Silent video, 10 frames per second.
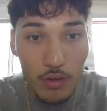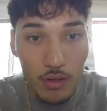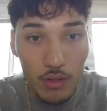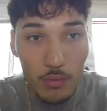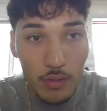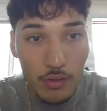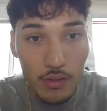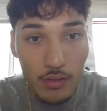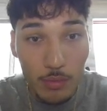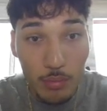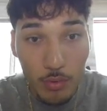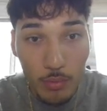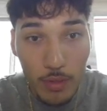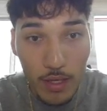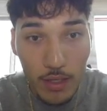All I want to see is a
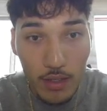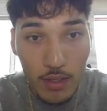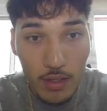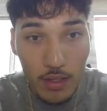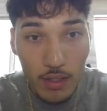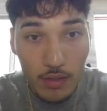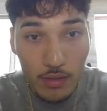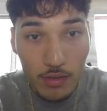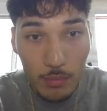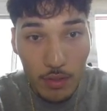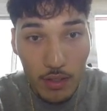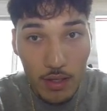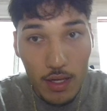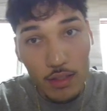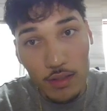pullback to something
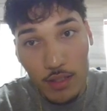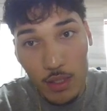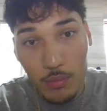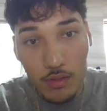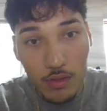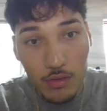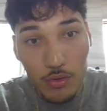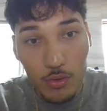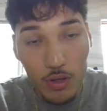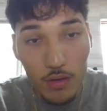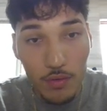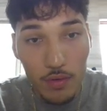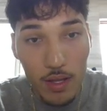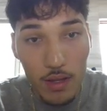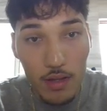and then take a position short off of
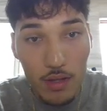that.